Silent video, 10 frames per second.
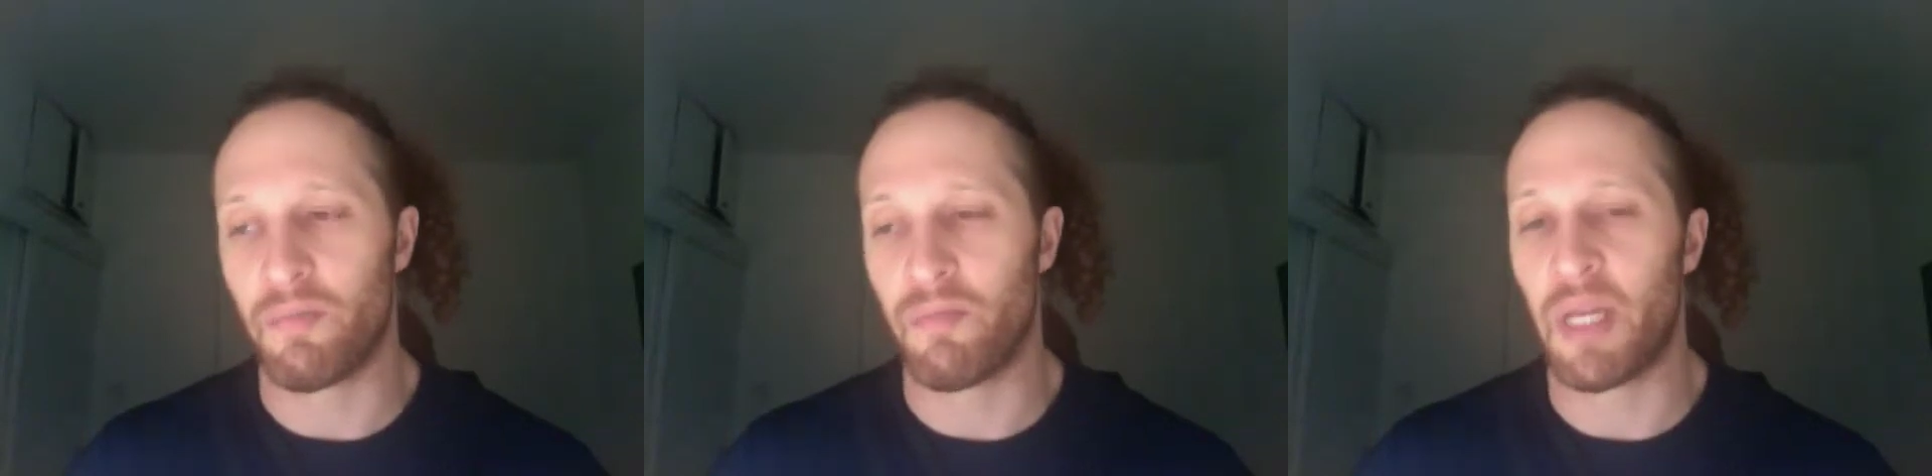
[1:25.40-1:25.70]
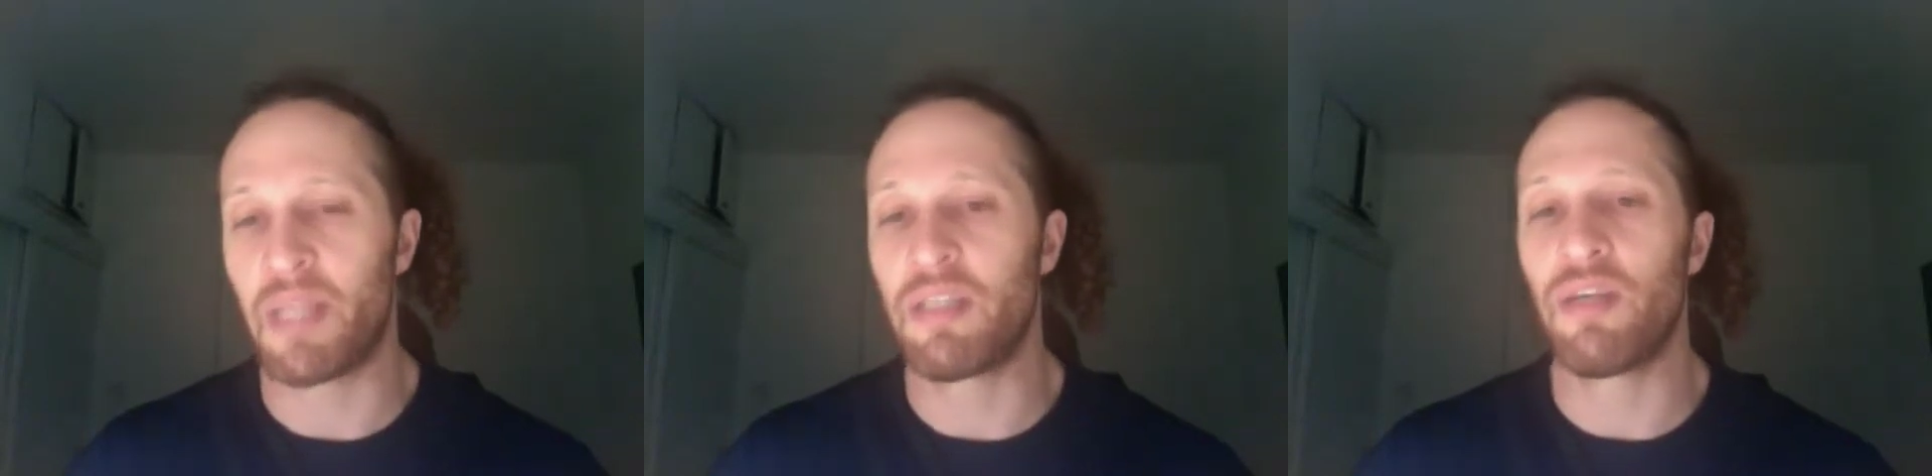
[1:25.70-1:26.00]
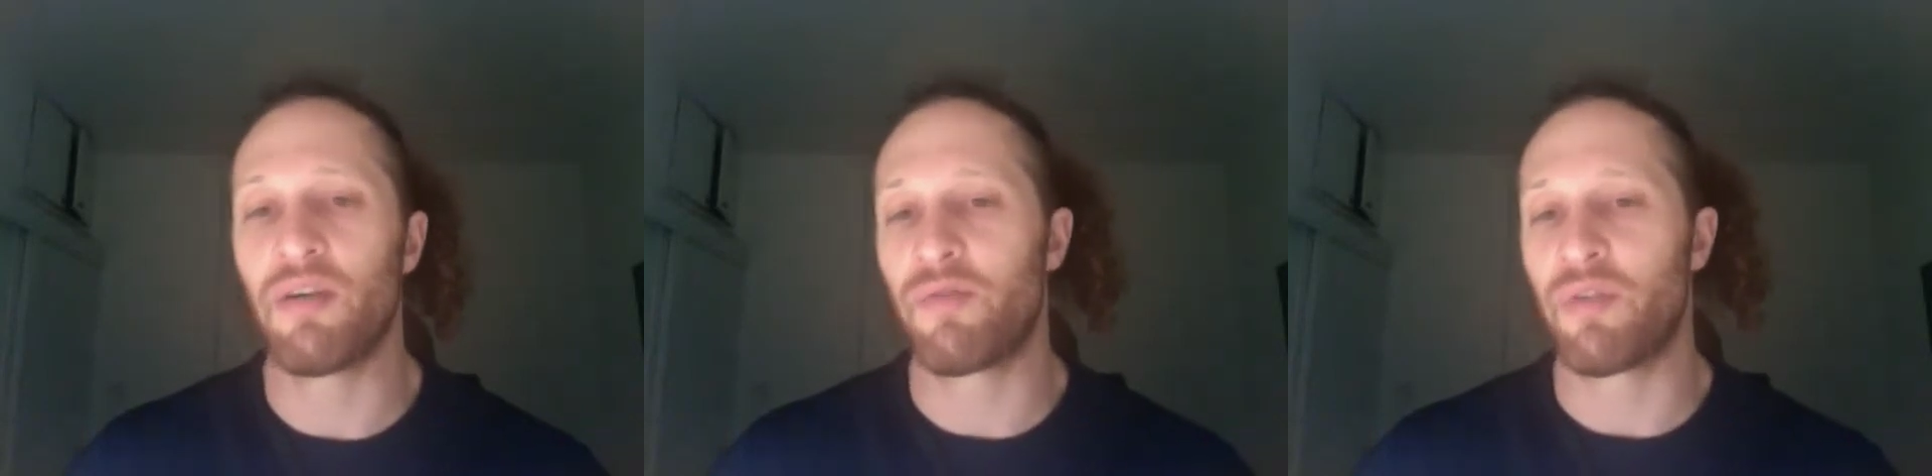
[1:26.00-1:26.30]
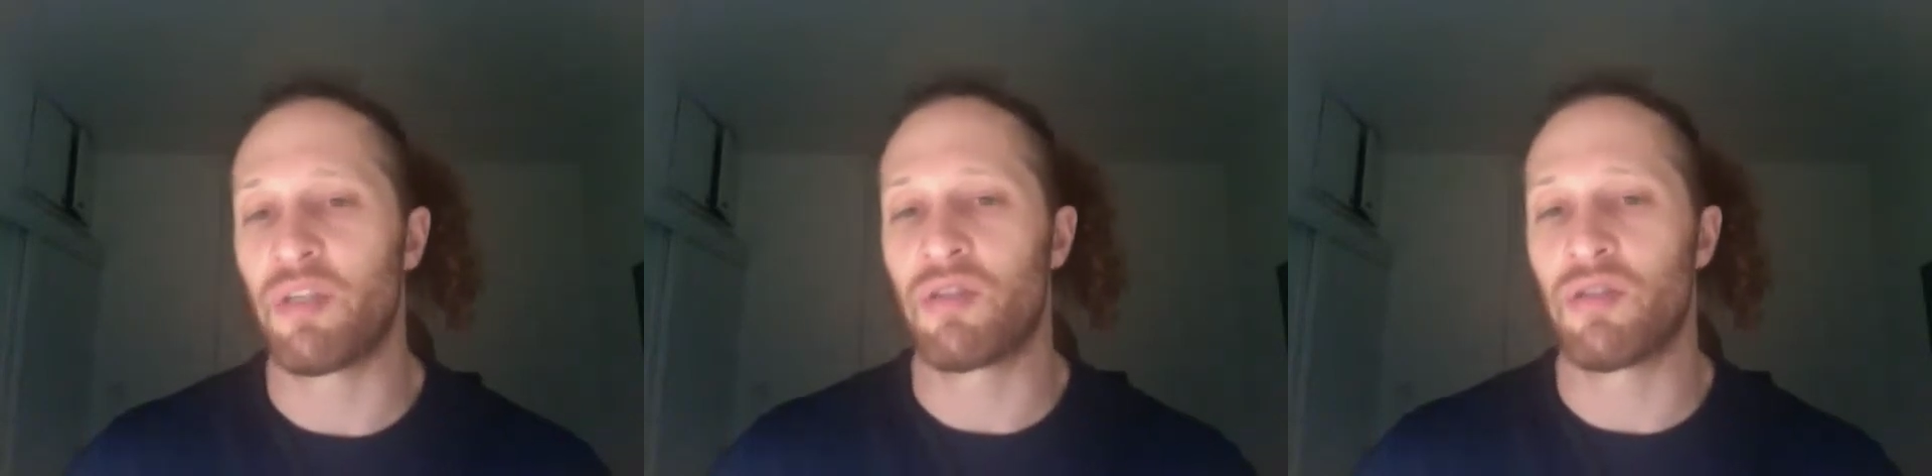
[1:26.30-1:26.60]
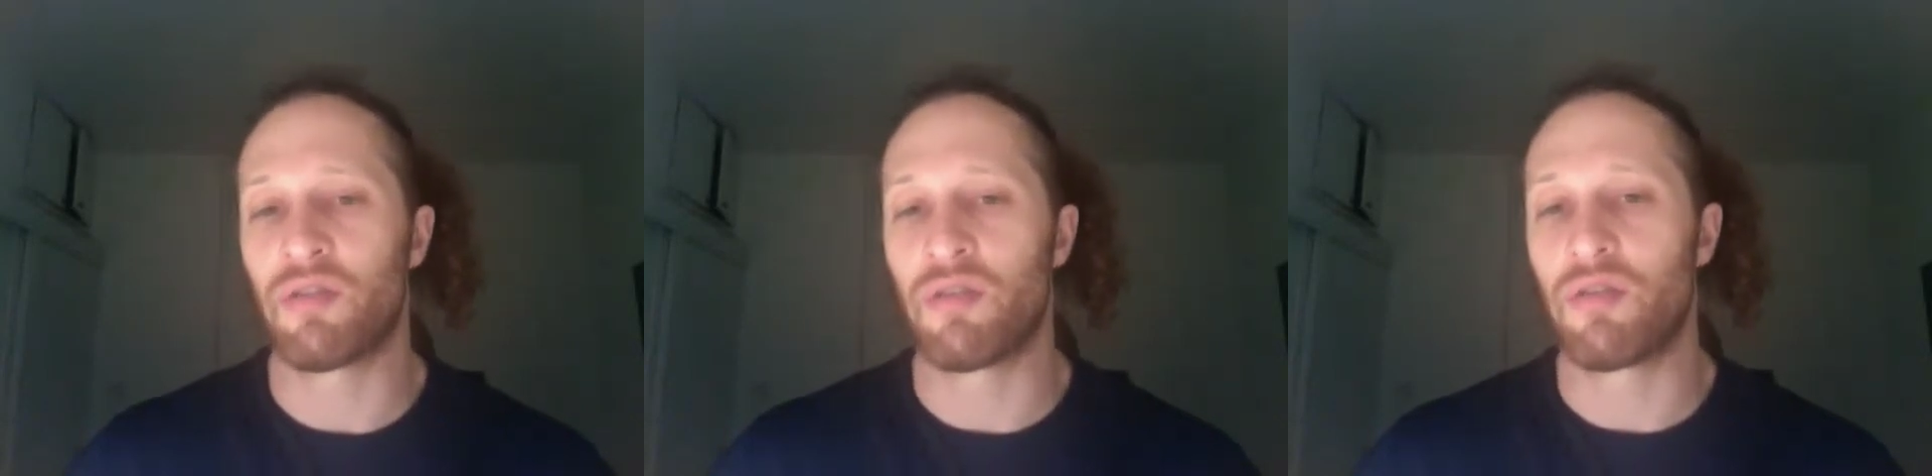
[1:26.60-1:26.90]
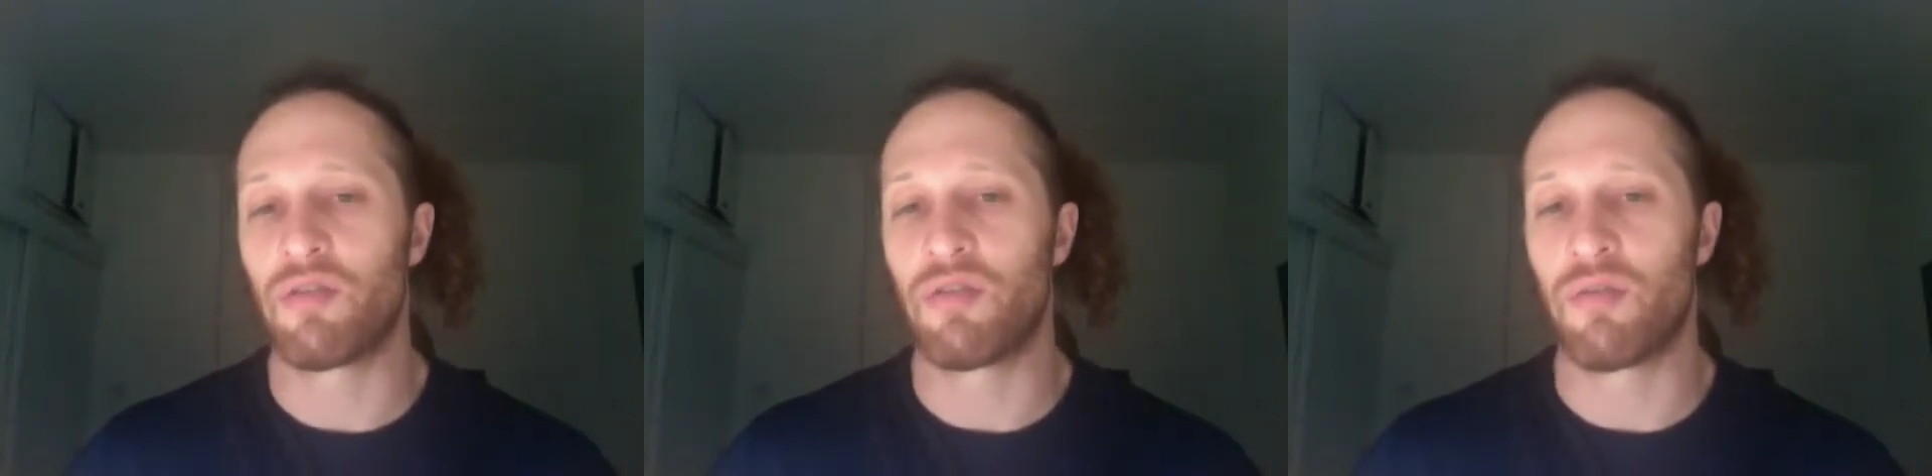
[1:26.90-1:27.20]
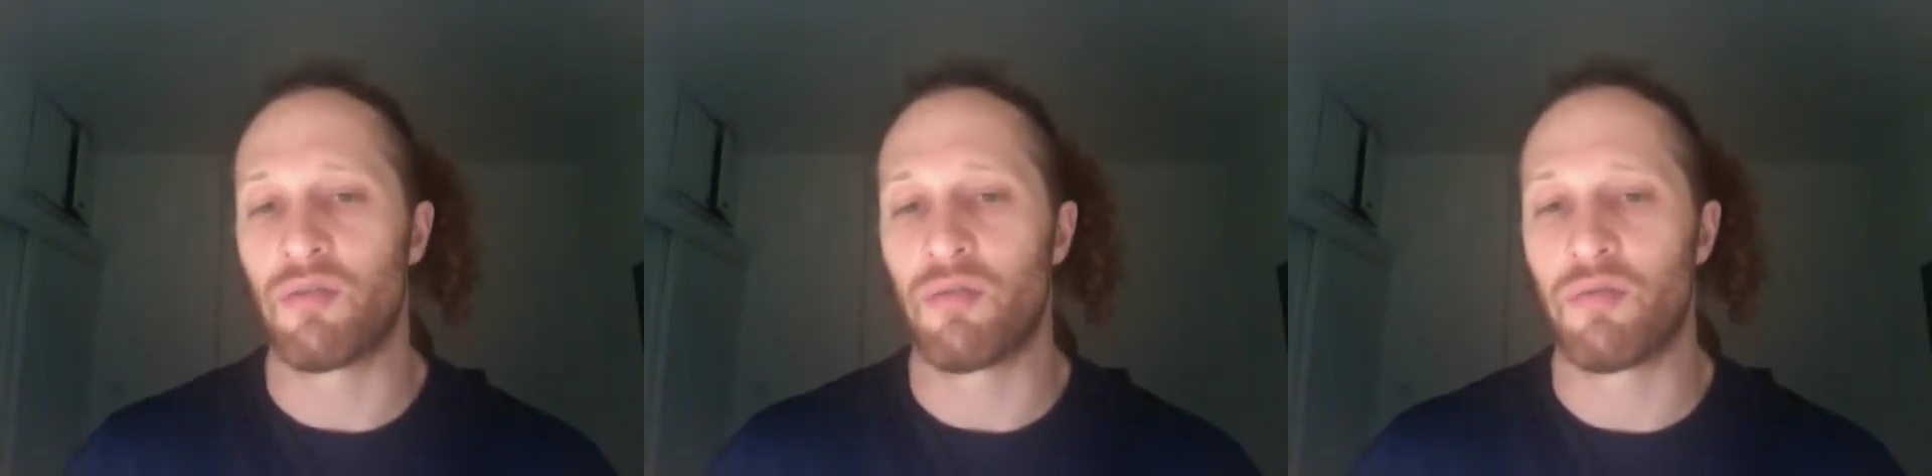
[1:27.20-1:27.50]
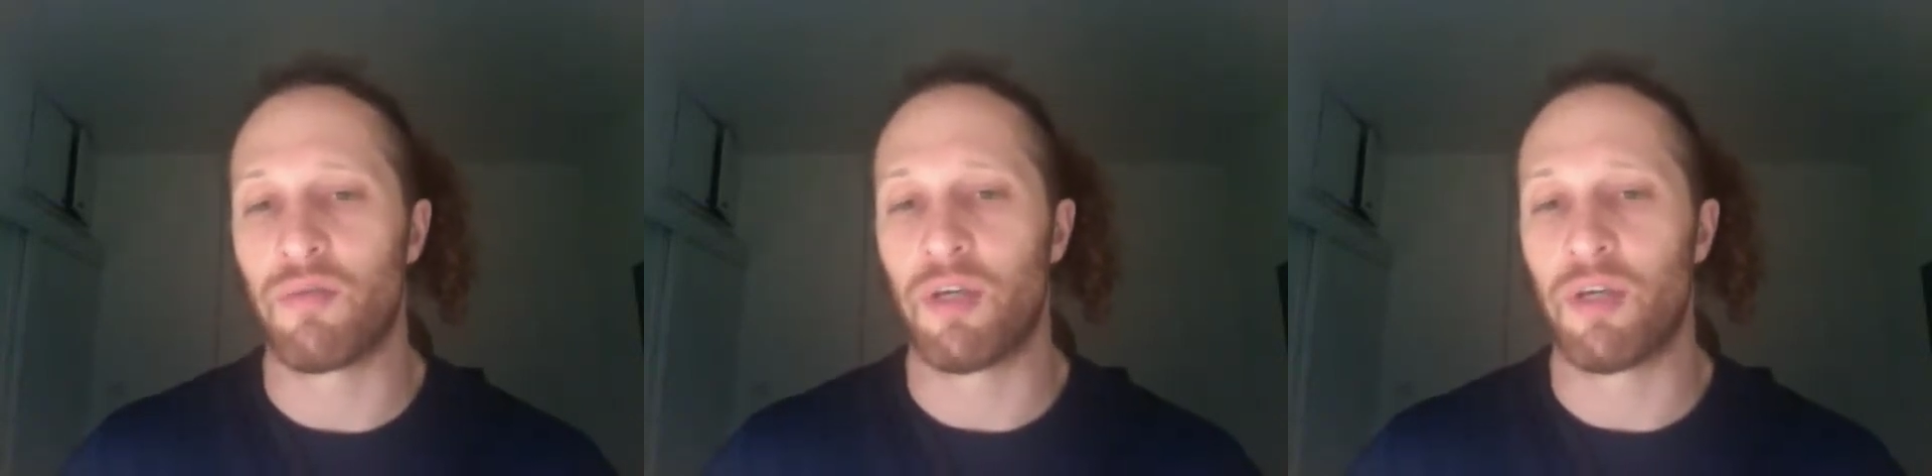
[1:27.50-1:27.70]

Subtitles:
plenty of reason to